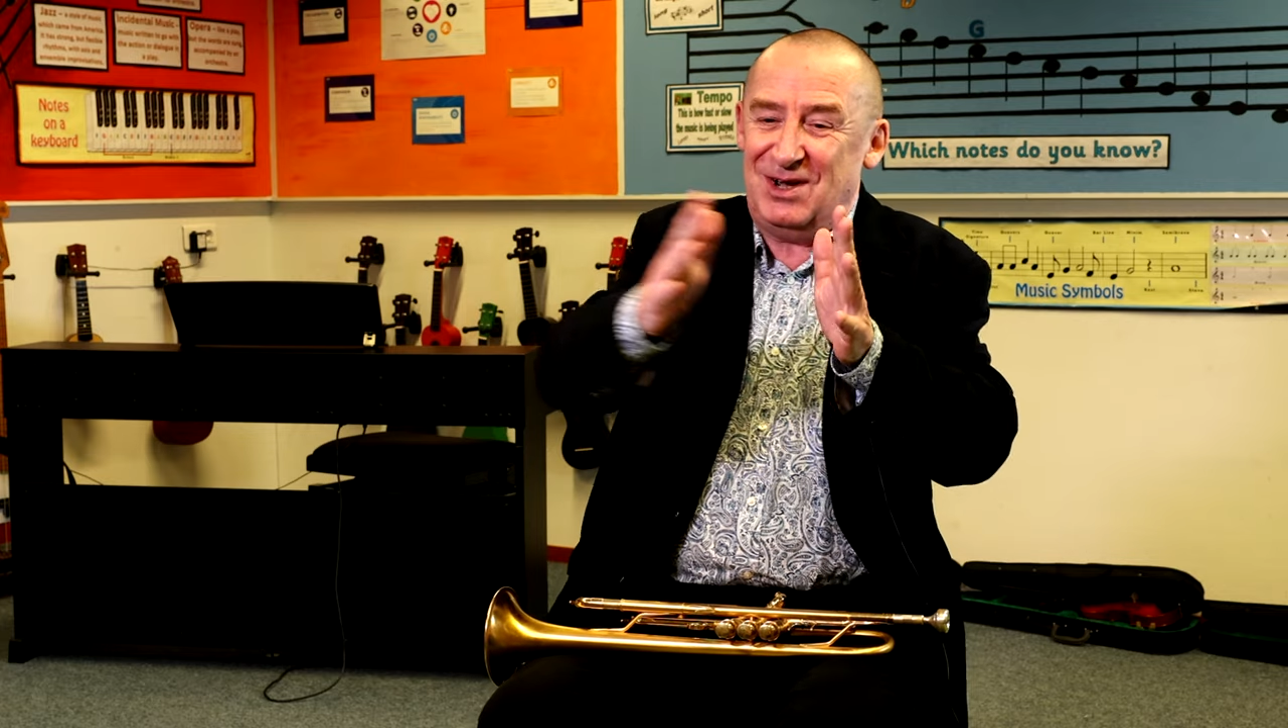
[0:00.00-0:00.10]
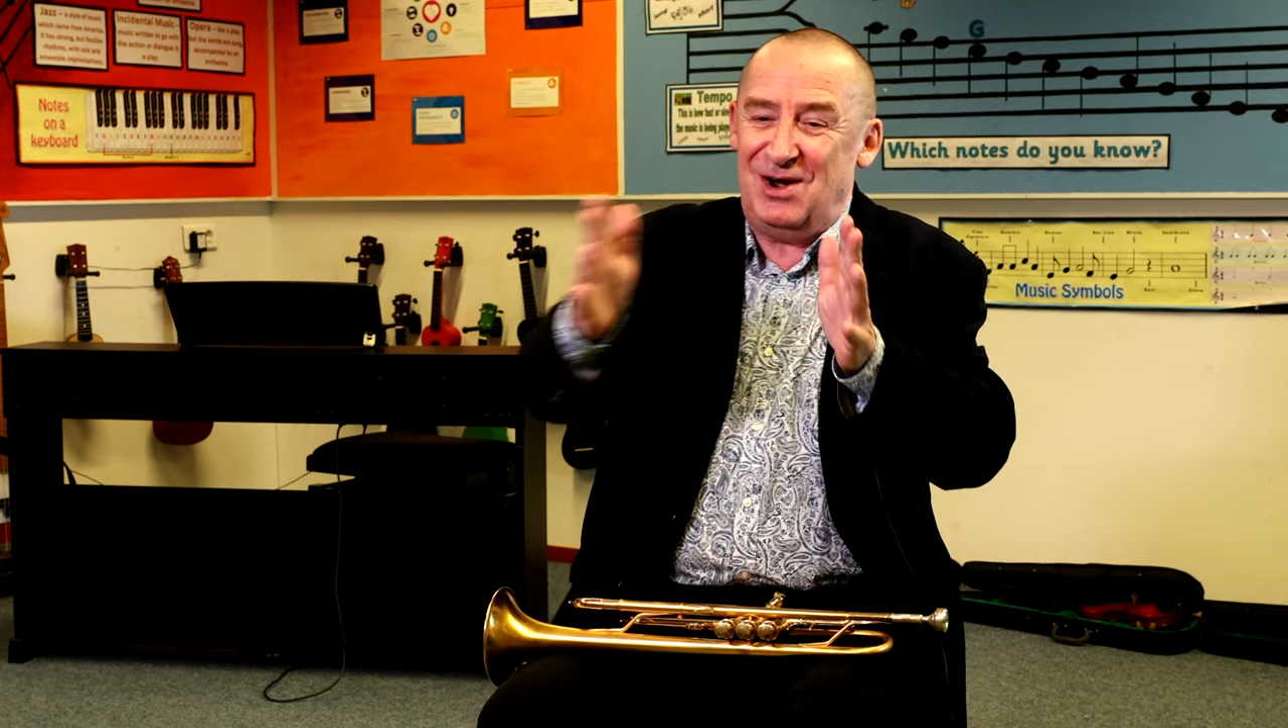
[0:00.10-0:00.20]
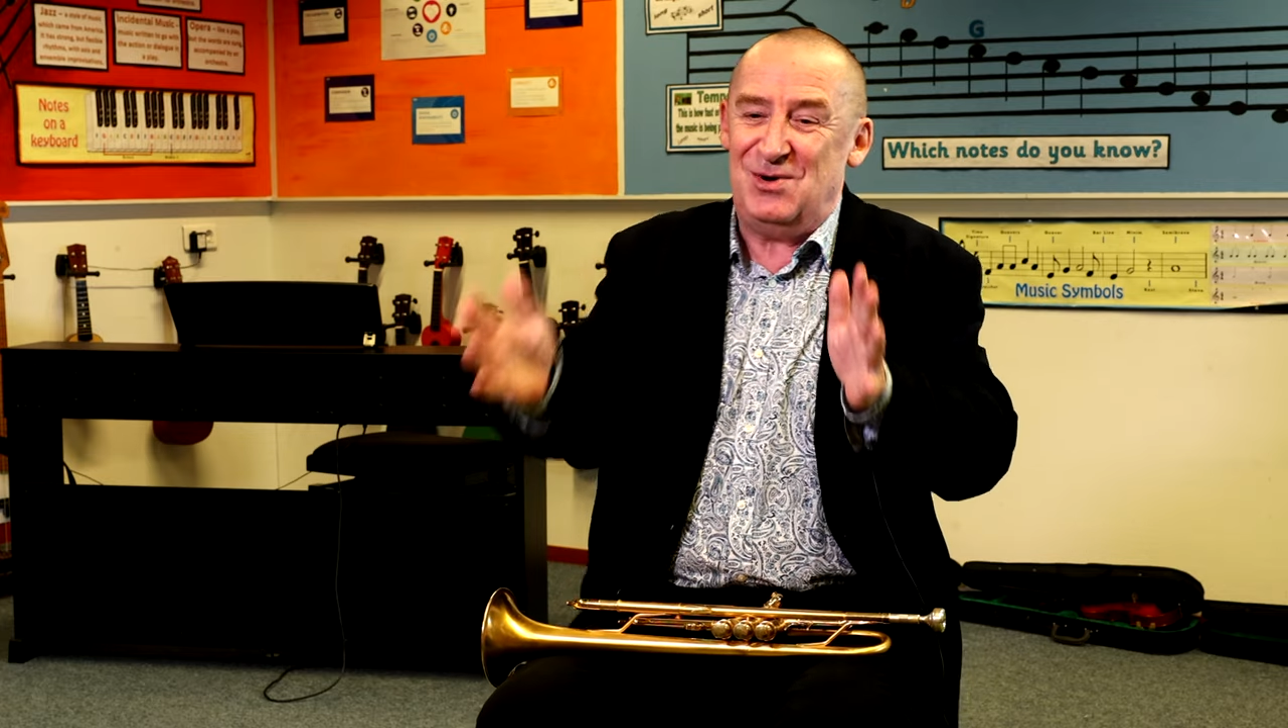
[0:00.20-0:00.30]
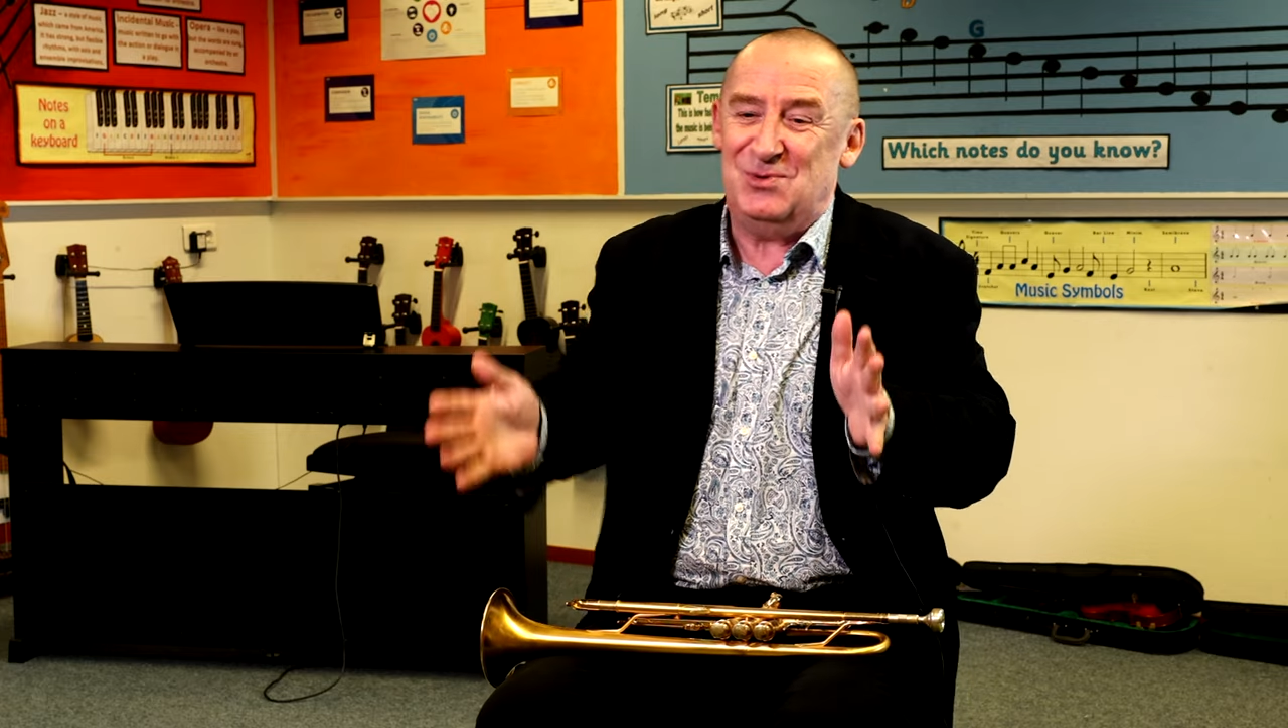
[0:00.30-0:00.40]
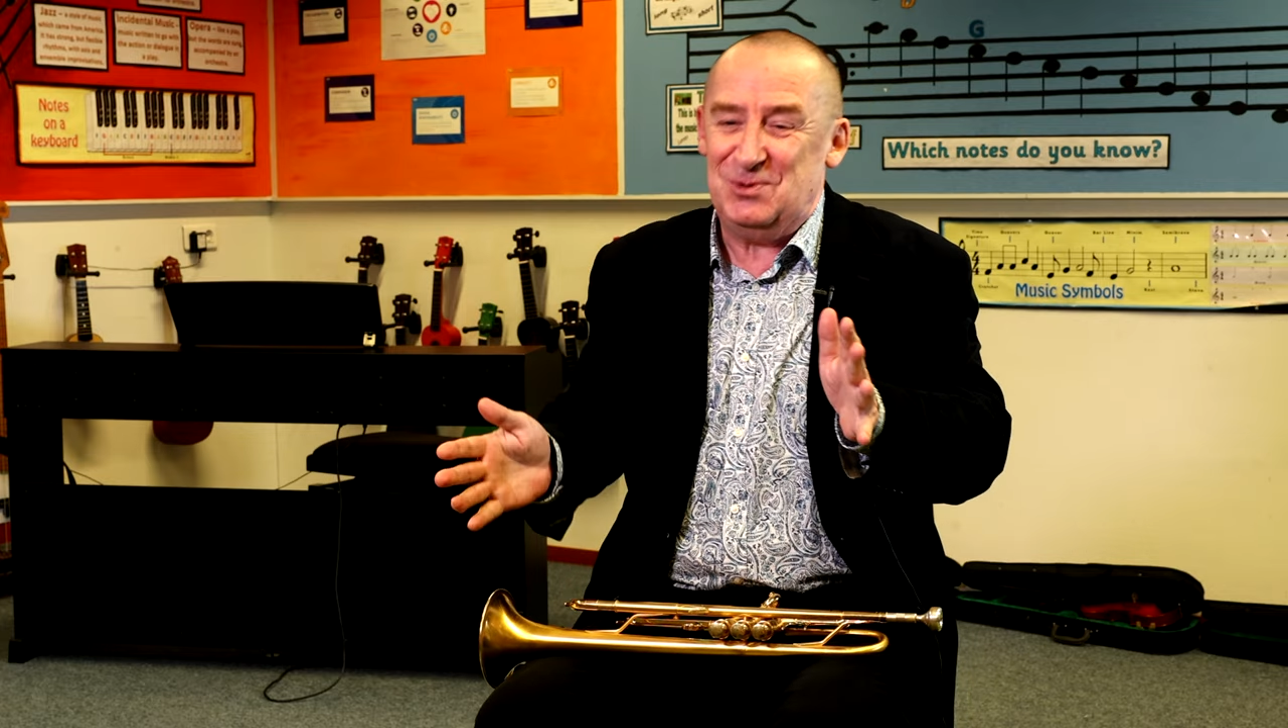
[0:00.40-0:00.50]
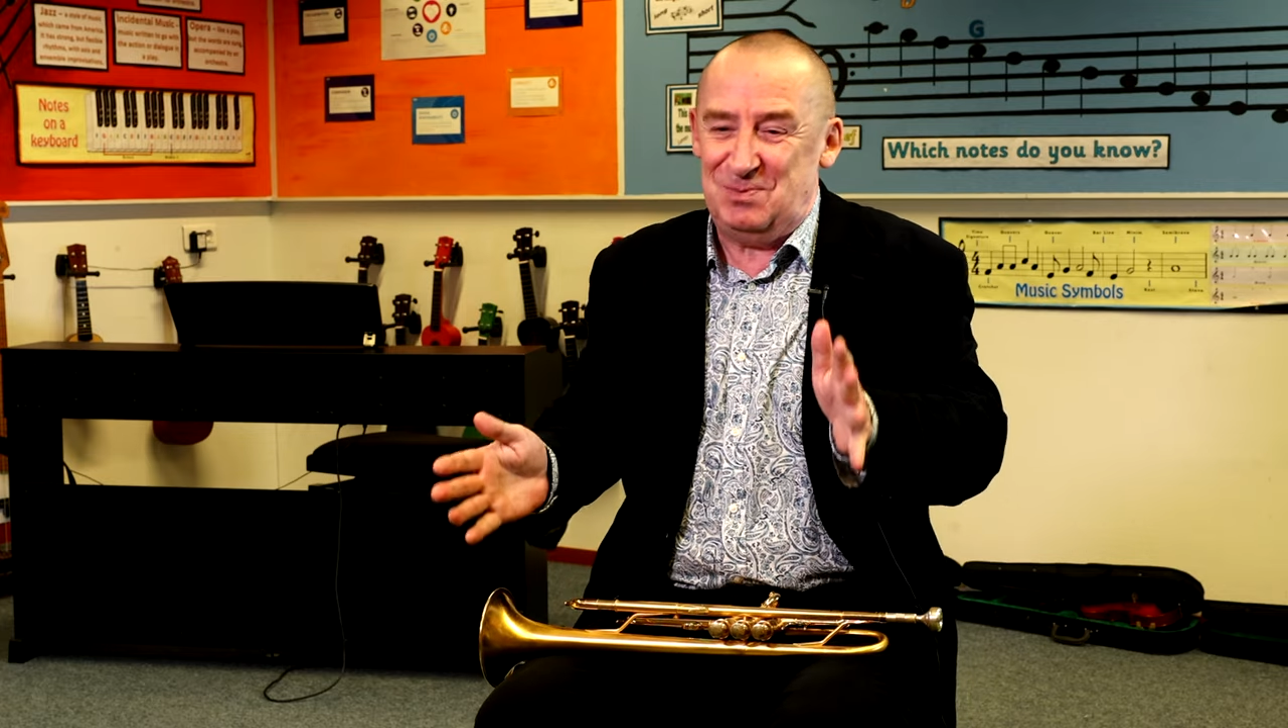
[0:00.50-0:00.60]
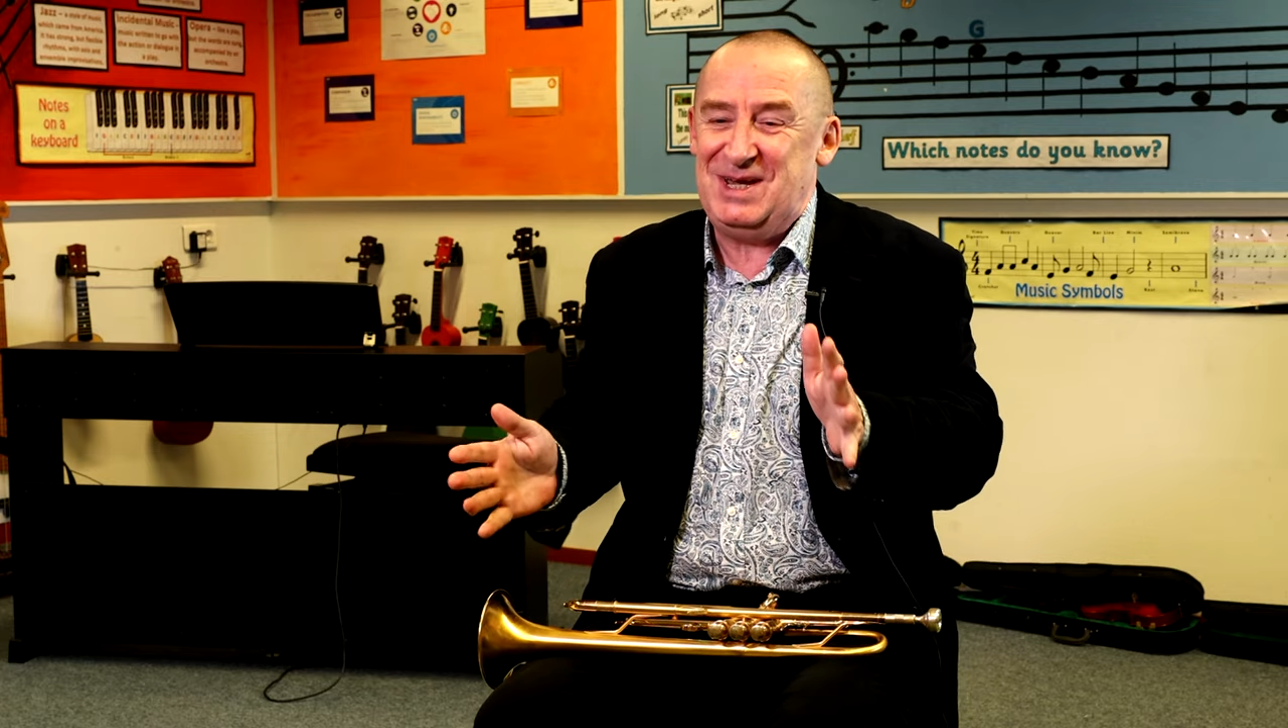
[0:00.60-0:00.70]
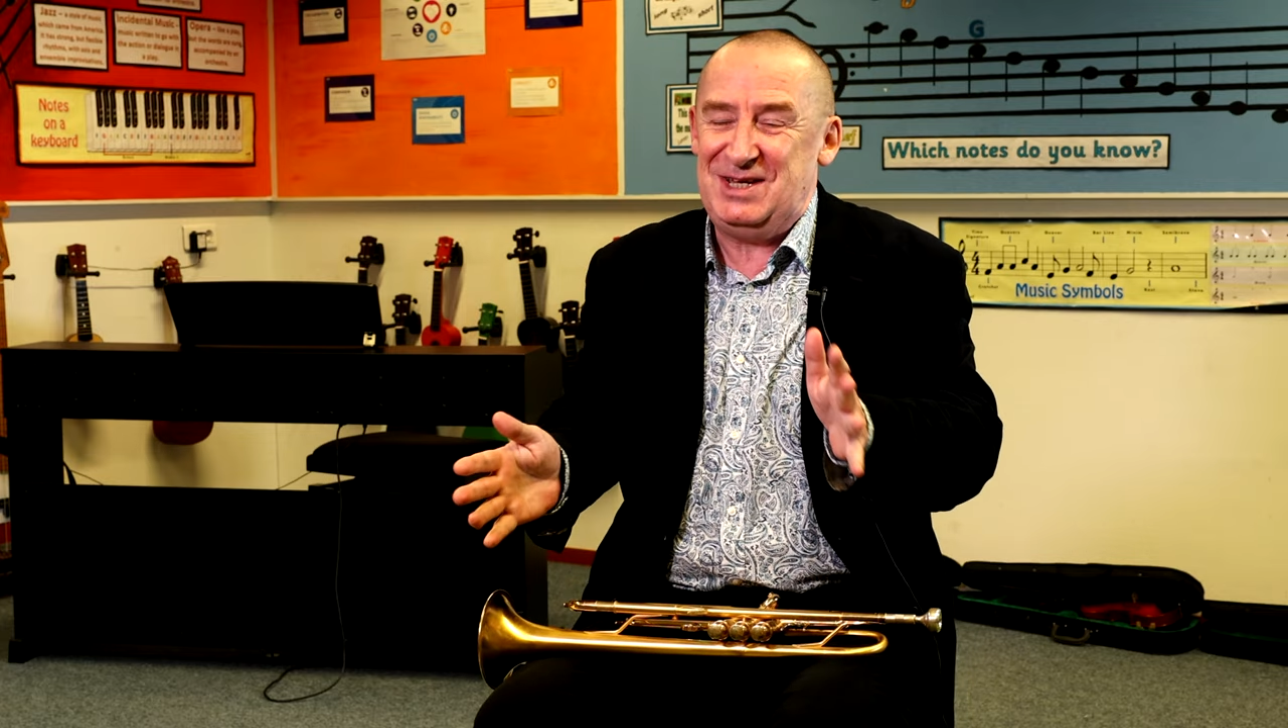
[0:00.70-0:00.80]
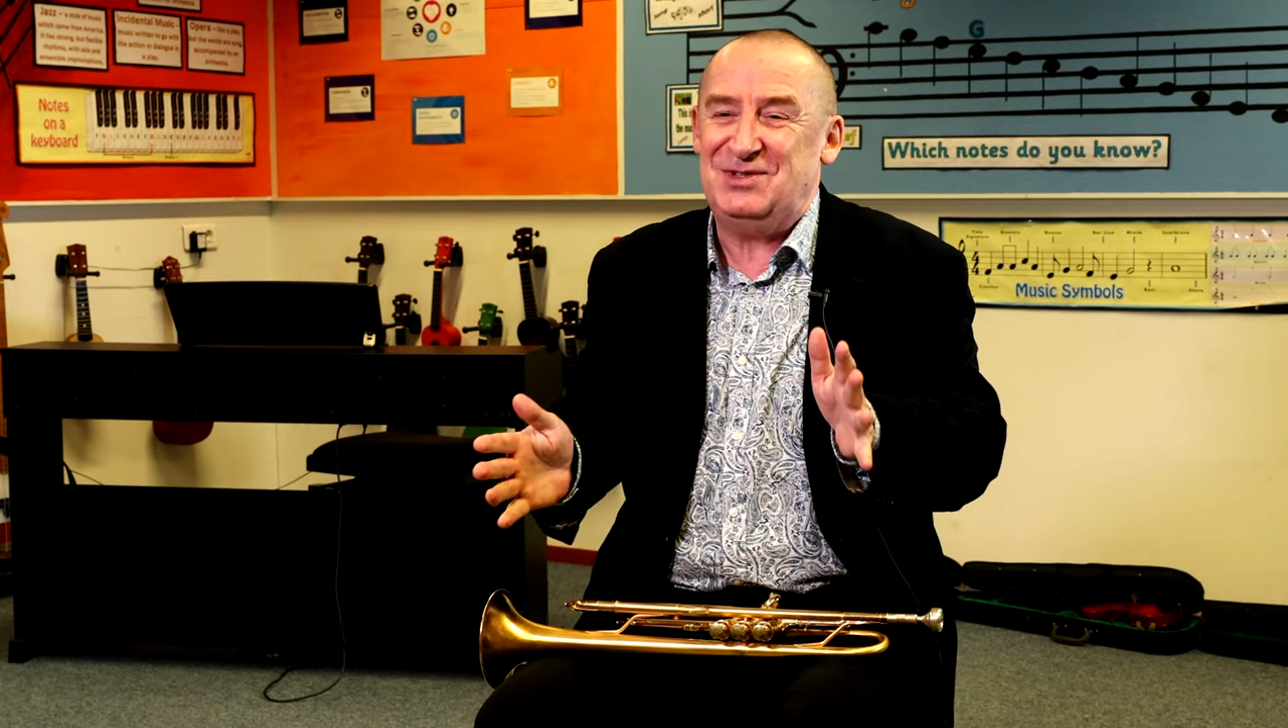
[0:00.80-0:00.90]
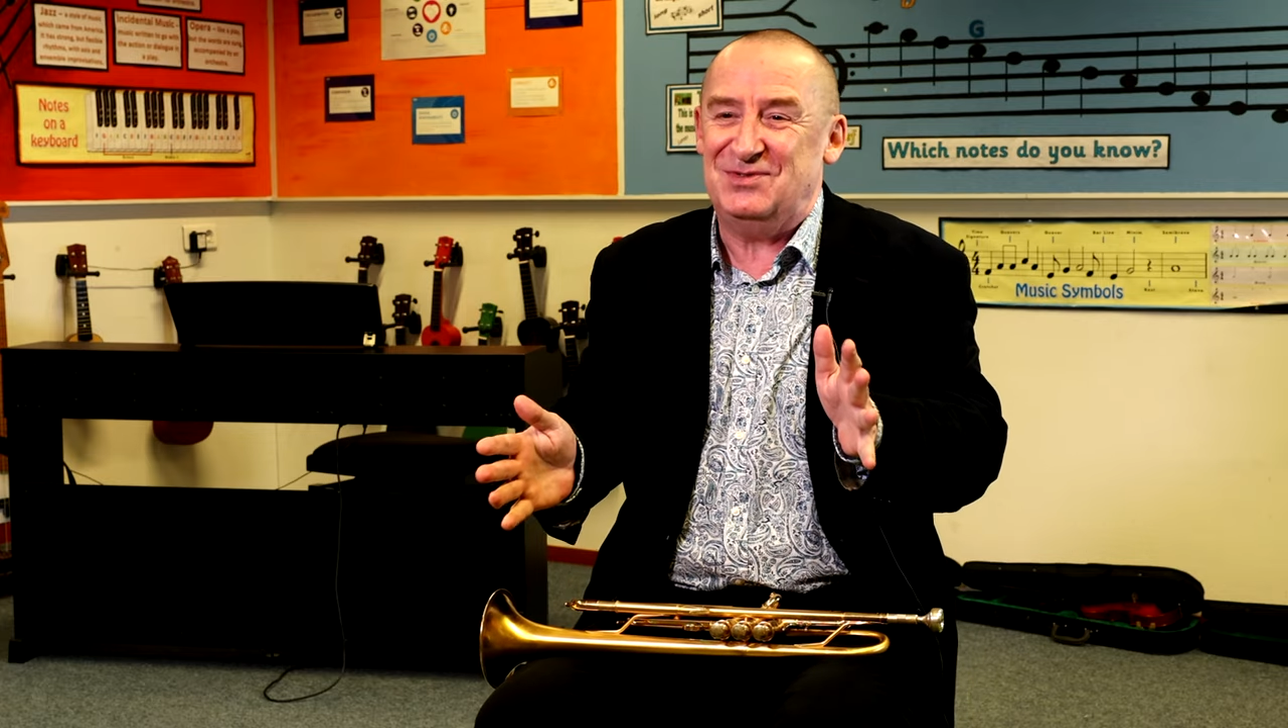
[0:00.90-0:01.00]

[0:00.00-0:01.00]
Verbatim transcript: the whole piece